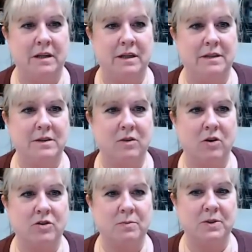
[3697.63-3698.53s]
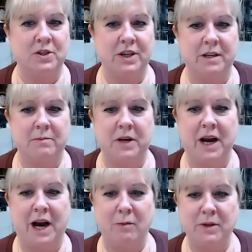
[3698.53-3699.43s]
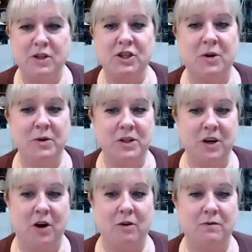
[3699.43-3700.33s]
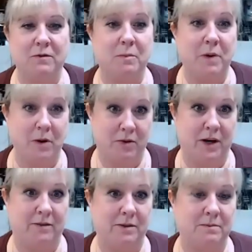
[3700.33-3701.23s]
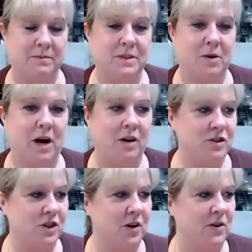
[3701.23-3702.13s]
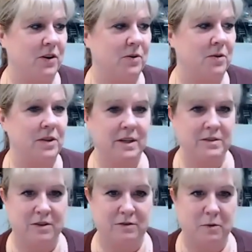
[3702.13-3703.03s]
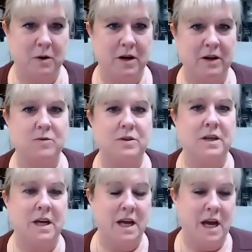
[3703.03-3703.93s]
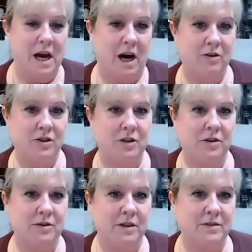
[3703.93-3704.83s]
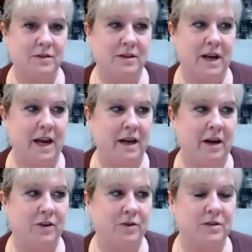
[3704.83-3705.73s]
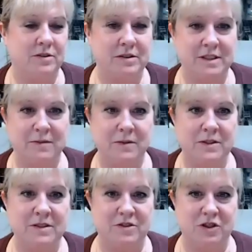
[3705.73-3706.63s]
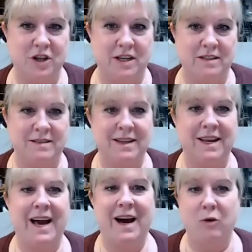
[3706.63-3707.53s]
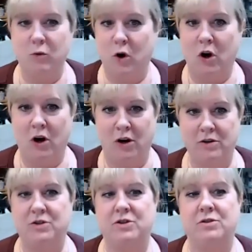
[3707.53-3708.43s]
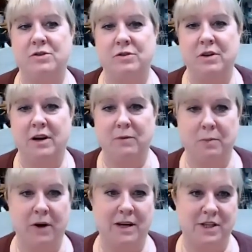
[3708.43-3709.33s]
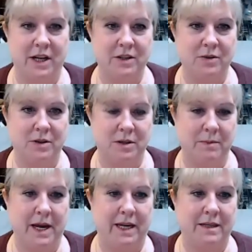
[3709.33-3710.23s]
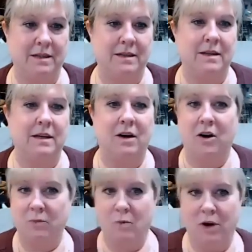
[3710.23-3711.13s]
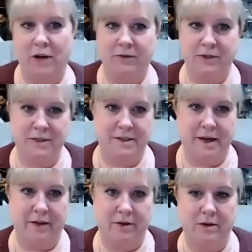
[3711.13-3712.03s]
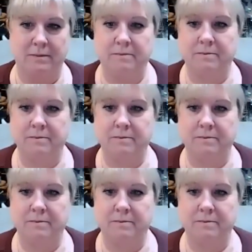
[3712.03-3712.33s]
is a larger machine, but I'll be showing y'all for both of them. So I'll show you things on the 400. I'll show you things on the 800. So the difference is just how large of a project you can make on one versus the other.